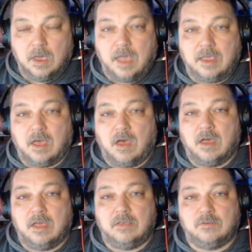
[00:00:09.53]
Hey
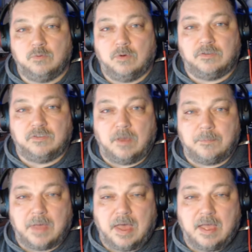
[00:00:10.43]
guys, what's
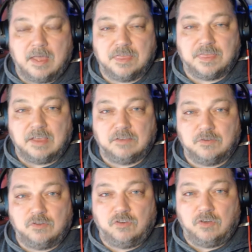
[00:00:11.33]
up, and thanks
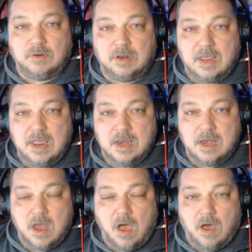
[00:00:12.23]
for tuning
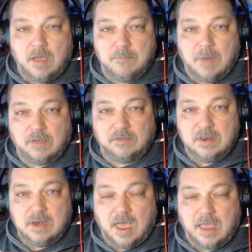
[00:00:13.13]
in. I'm
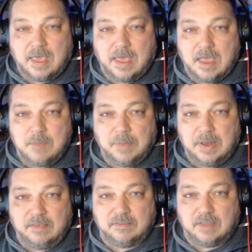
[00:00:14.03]
Martin, aka
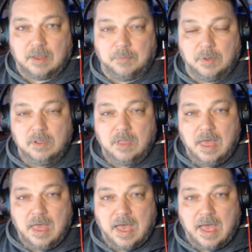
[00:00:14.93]
Ballistic Bull,
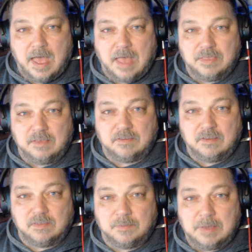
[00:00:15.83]
and this
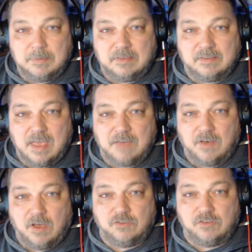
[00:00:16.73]
is the
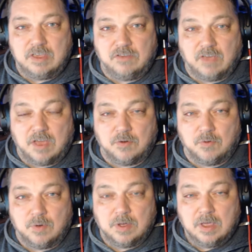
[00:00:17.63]
BBTFRG
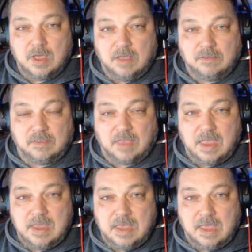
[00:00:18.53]
channel.
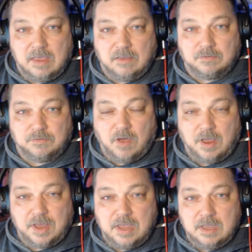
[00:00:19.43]
Today is
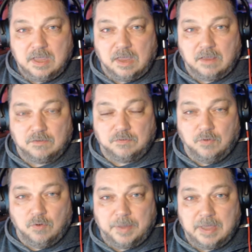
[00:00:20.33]
Friday, it's
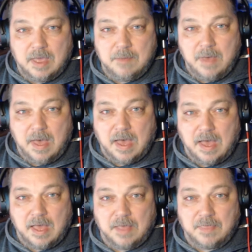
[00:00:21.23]
4 p.m,
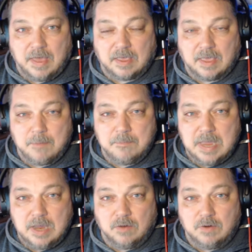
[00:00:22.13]
and that can
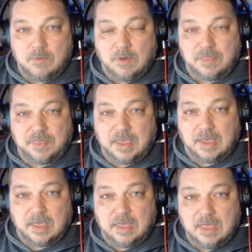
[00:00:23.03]
mean only one thing.